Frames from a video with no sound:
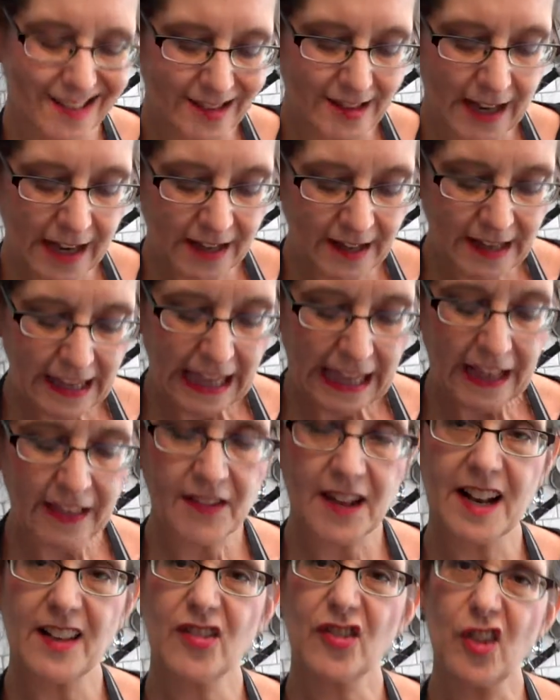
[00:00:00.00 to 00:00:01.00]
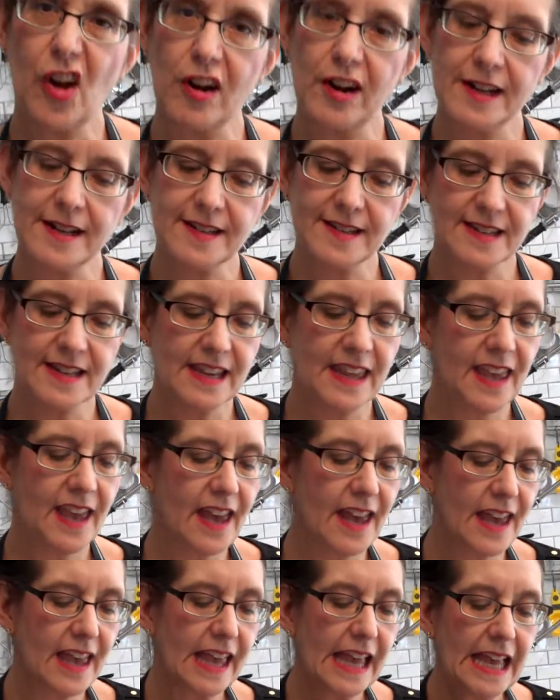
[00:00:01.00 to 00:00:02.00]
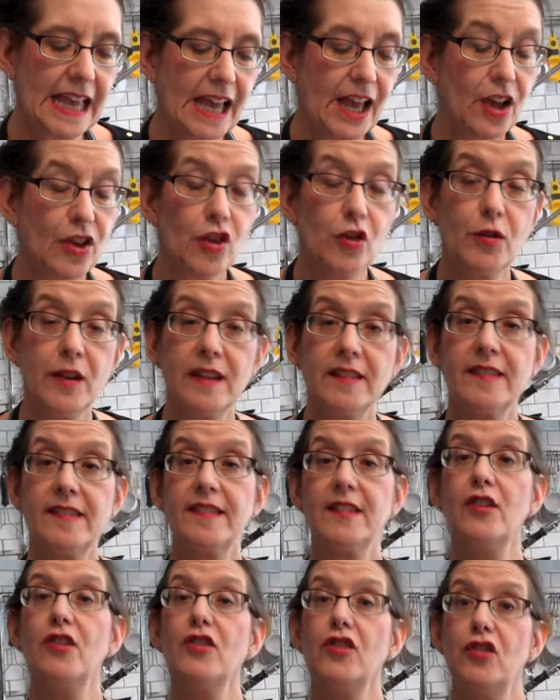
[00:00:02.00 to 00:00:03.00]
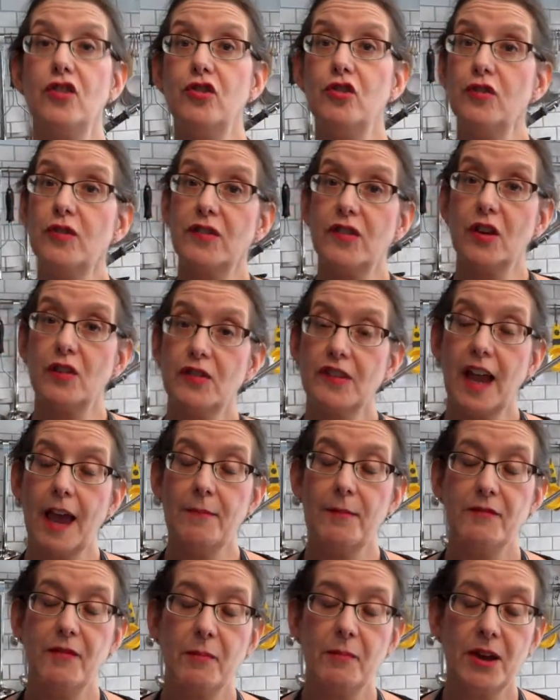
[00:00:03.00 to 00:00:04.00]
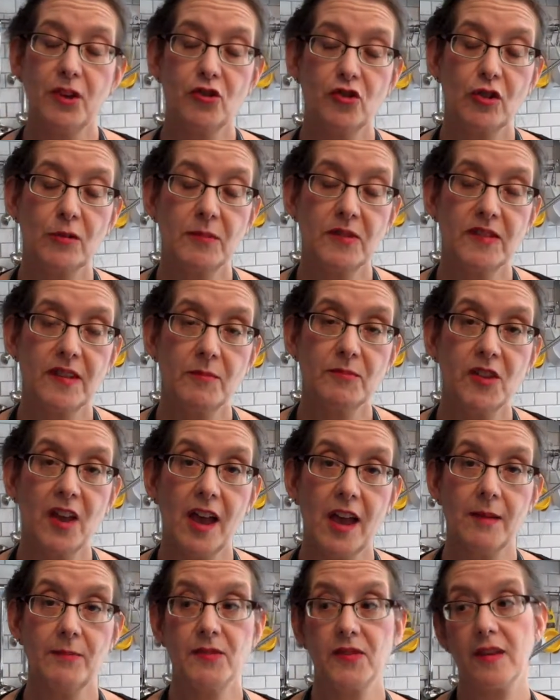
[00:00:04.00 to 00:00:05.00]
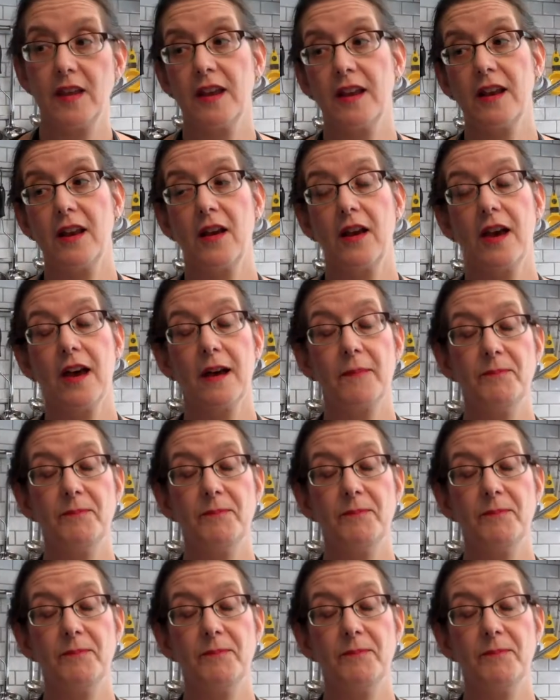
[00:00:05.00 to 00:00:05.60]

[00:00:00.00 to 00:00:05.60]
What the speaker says: it's indicating that it's starting to decay. You can still use those type of mushrooms sometimes in